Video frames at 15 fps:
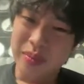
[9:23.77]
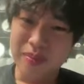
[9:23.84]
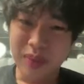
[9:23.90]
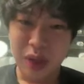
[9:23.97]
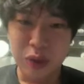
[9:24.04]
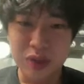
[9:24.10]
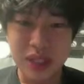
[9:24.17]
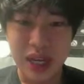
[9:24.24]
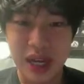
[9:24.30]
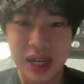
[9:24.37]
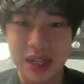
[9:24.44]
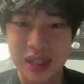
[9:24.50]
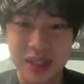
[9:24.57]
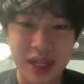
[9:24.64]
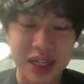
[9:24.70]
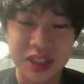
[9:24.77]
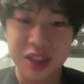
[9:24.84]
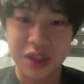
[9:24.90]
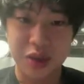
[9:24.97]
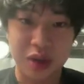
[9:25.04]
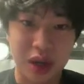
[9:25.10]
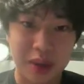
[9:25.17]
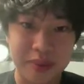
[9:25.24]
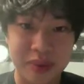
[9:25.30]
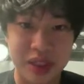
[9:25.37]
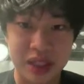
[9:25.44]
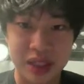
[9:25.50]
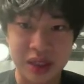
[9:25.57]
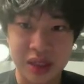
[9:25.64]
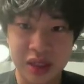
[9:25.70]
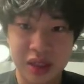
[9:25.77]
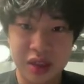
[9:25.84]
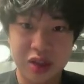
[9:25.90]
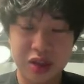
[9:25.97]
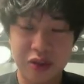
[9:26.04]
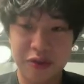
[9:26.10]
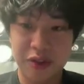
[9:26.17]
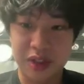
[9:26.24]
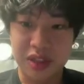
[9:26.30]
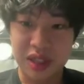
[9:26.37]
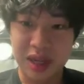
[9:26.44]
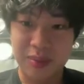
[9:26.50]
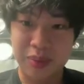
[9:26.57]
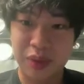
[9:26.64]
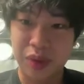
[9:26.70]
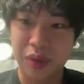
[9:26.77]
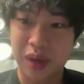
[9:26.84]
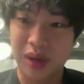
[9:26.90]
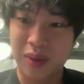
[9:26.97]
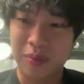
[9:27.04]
multinational company. So for example,